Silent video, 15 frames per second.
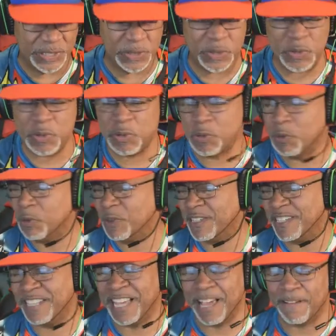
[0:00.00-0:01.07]
Ooh,
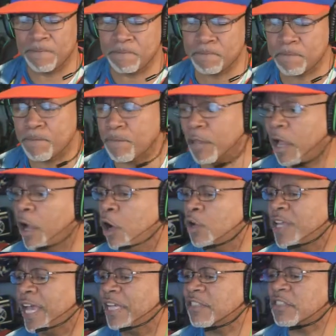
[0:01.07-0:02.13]
yeah.
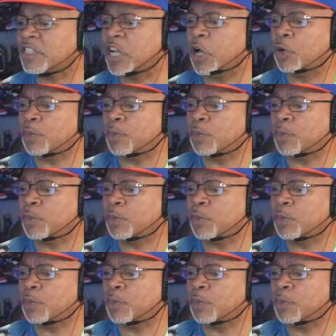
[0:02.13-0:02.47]
Okay, so